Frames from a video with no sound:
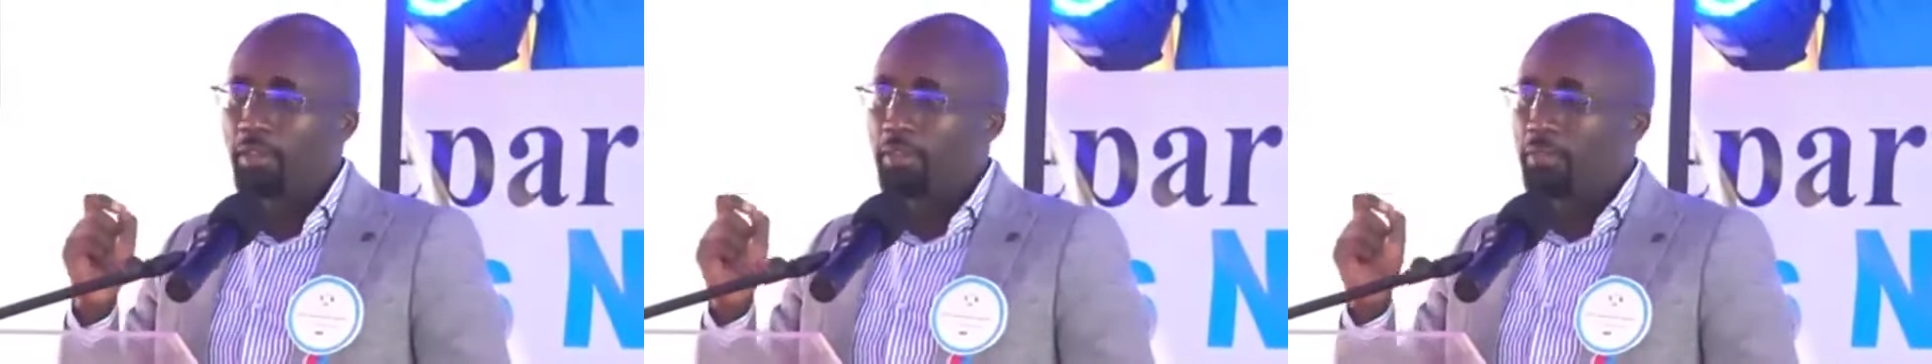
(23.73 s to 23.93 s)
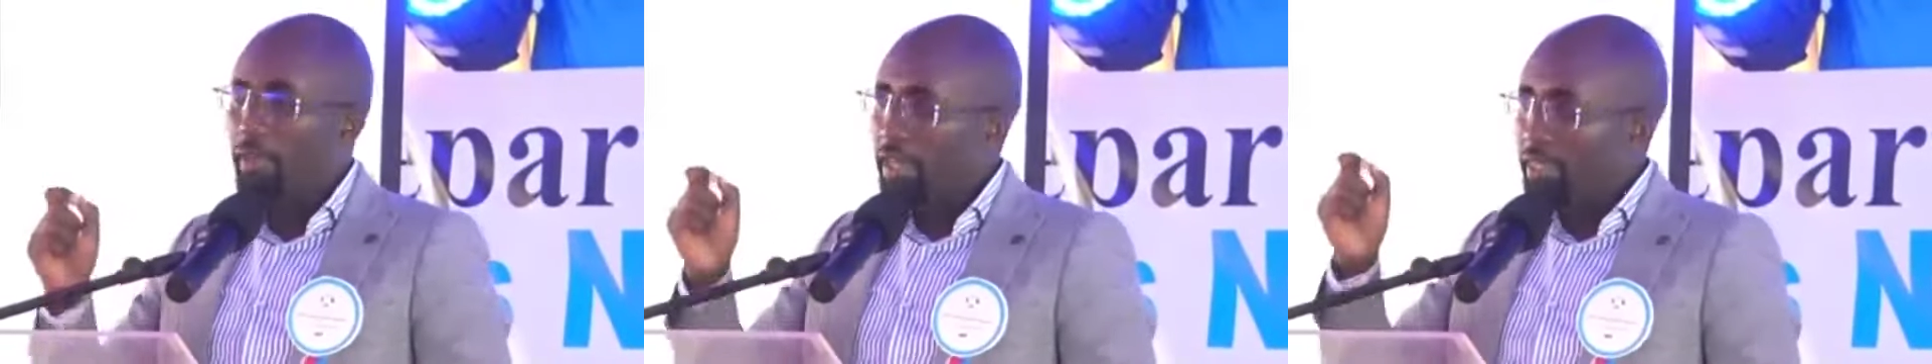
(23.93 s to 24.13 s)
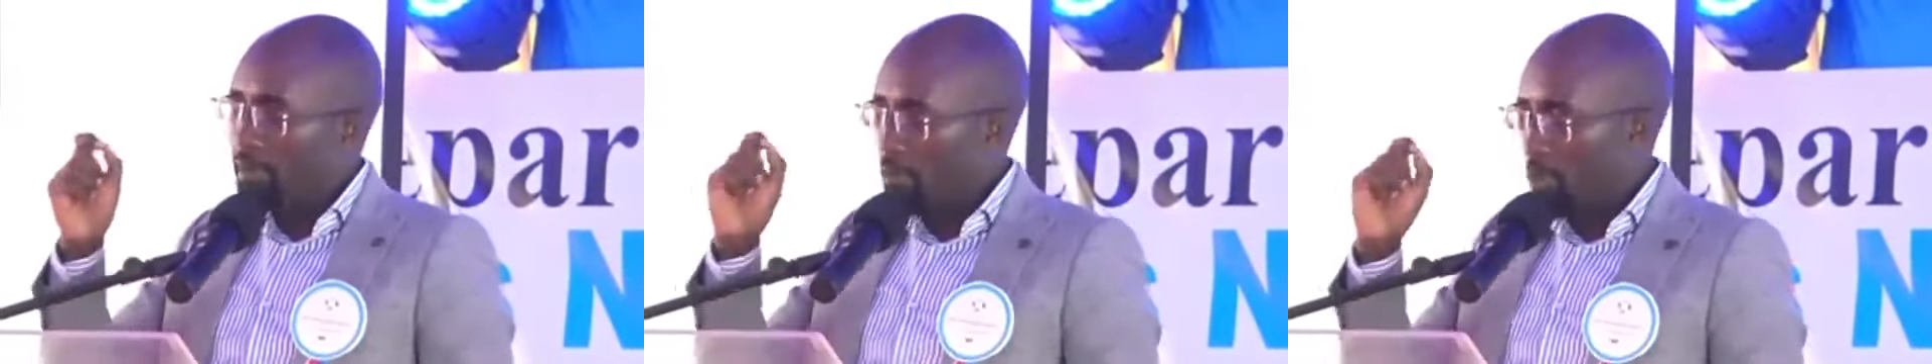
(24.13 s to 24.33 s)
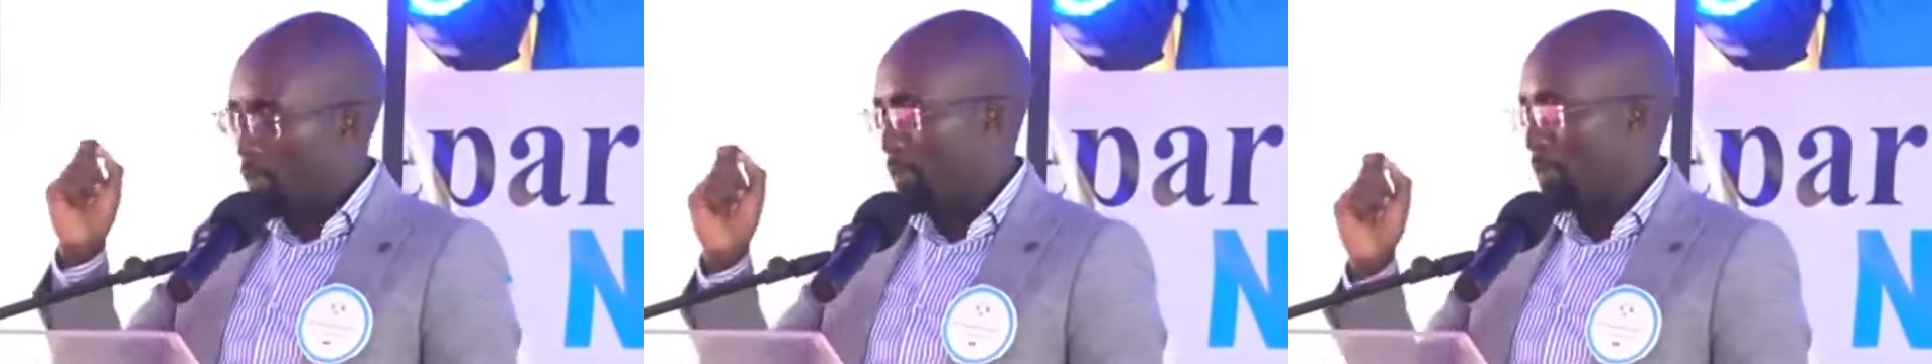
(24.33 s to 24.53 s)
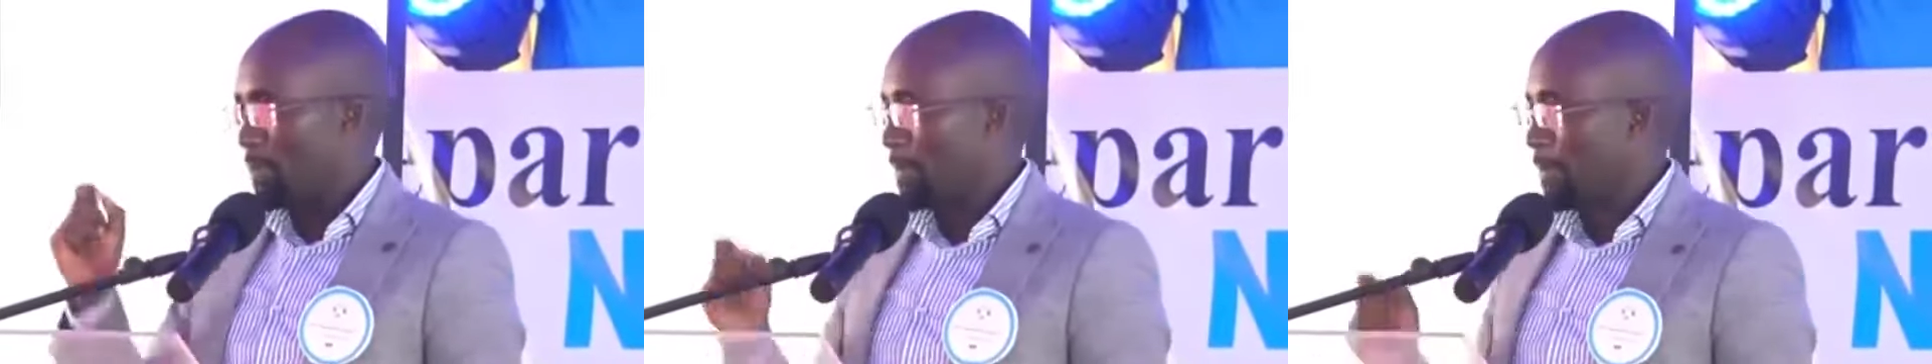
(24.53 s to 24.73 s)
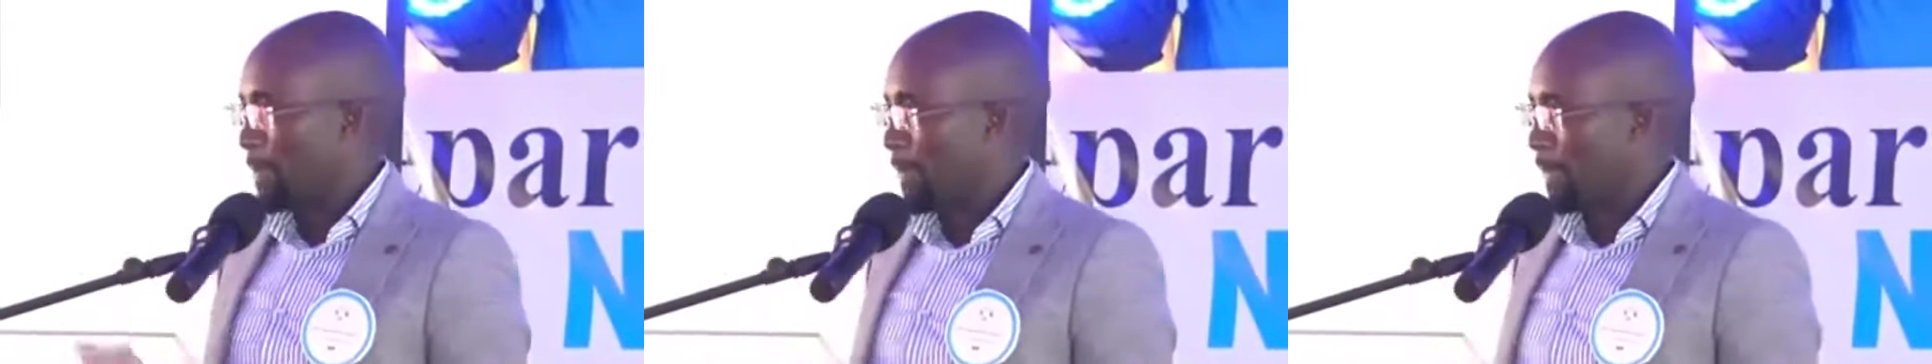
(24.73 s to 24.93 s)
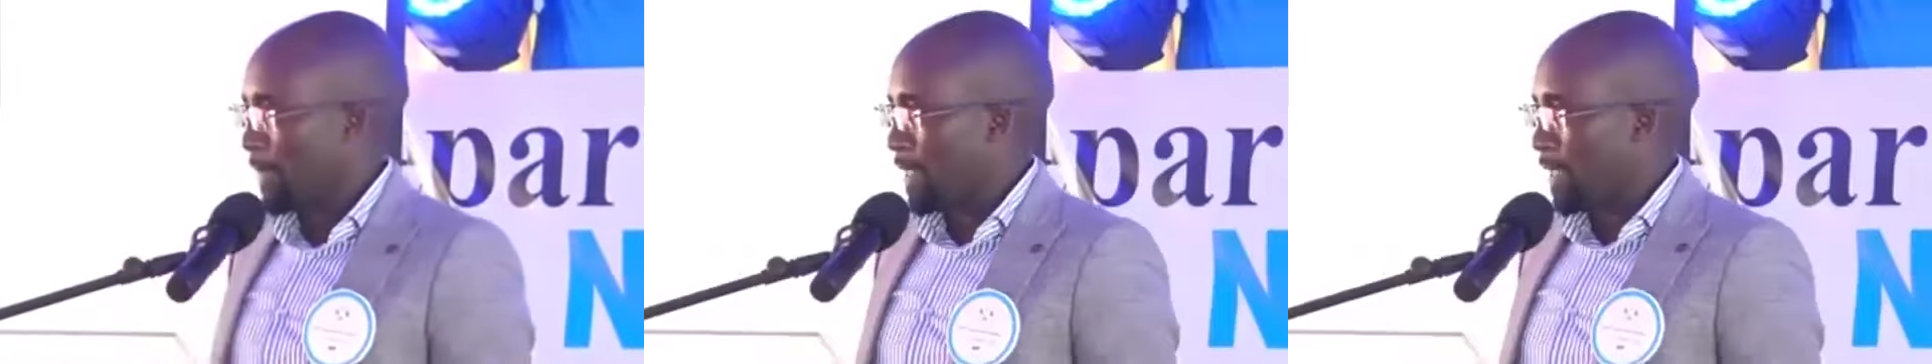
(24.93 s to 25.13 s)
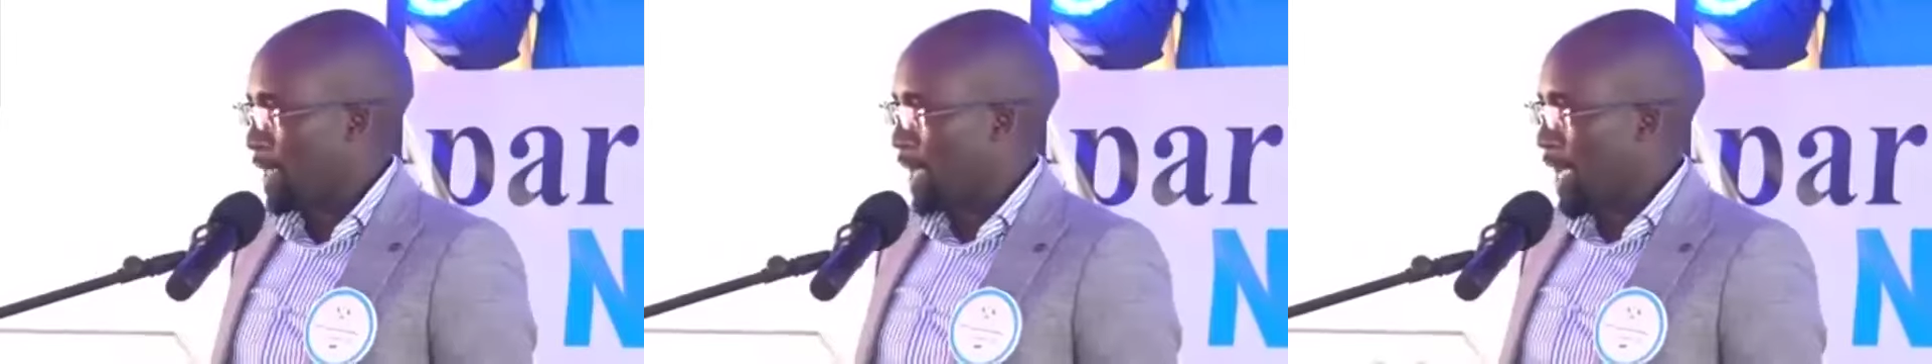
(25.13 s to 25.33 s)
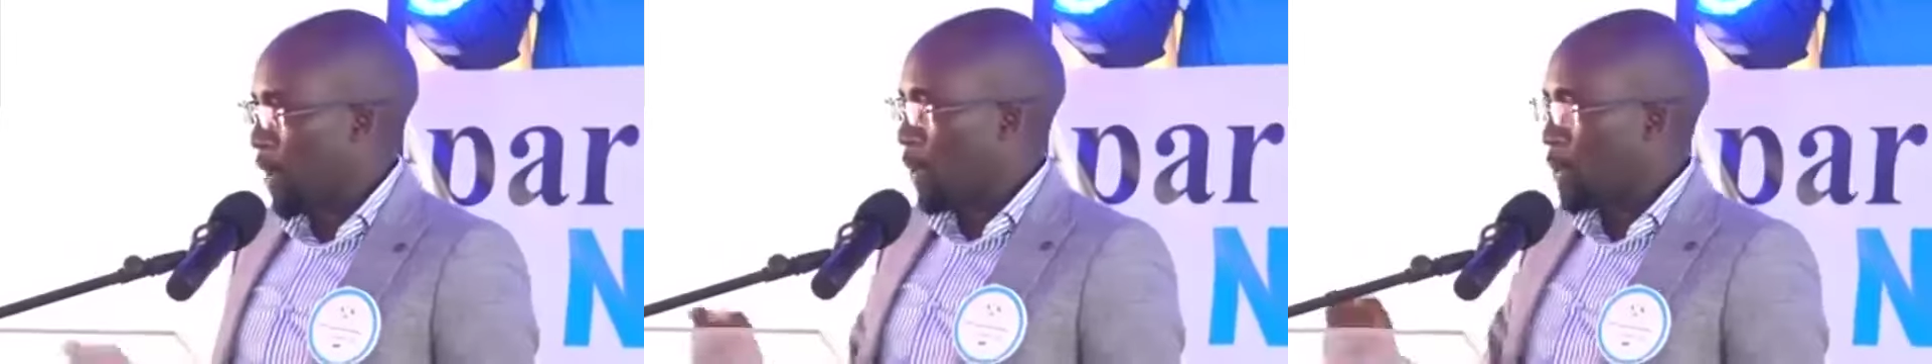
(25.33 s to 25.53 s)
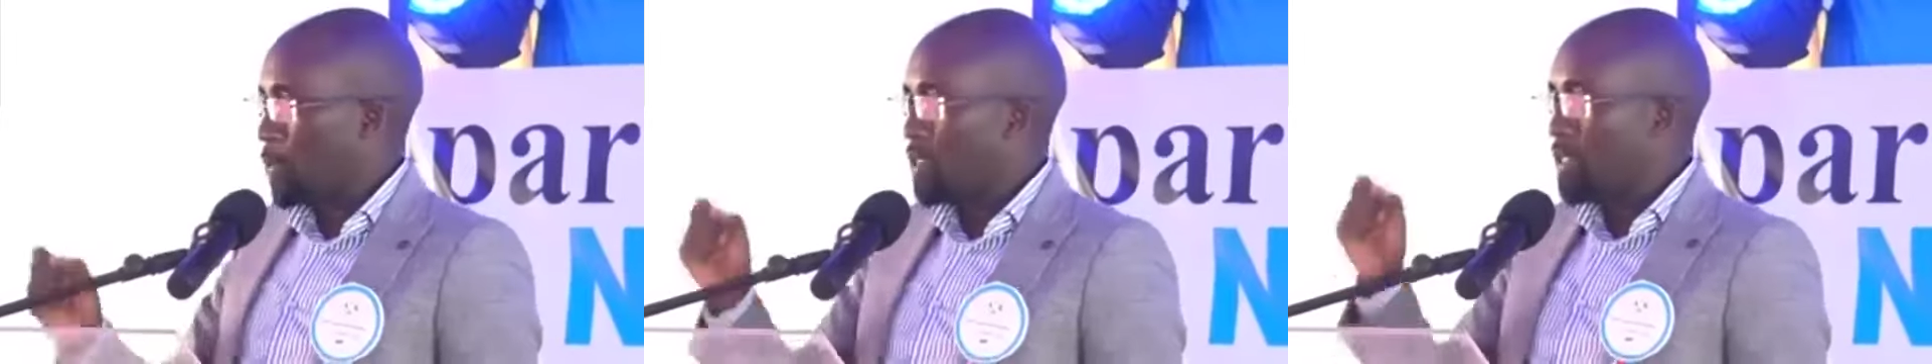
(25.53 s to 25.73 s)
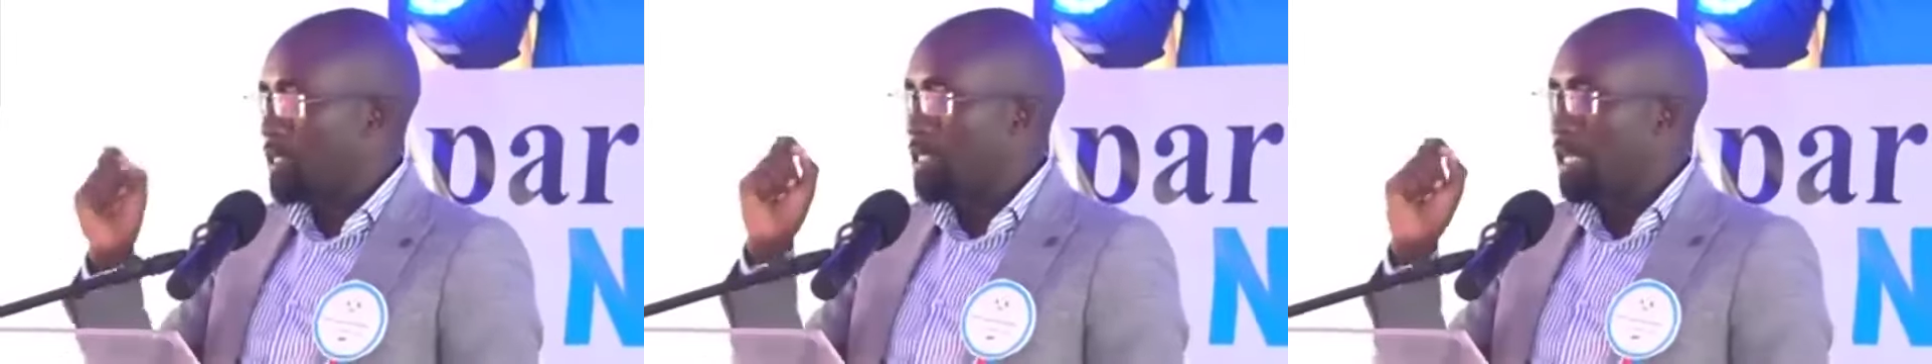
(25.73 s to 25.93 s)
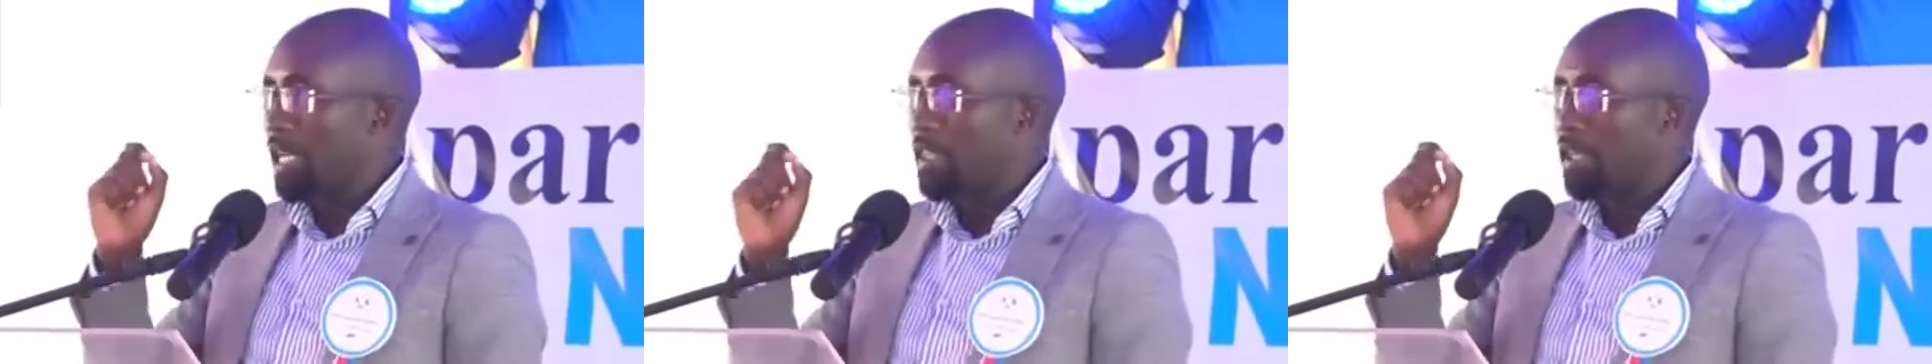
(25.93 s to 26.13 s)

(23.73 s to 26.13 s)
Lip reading: Furthermore, I want to sincerely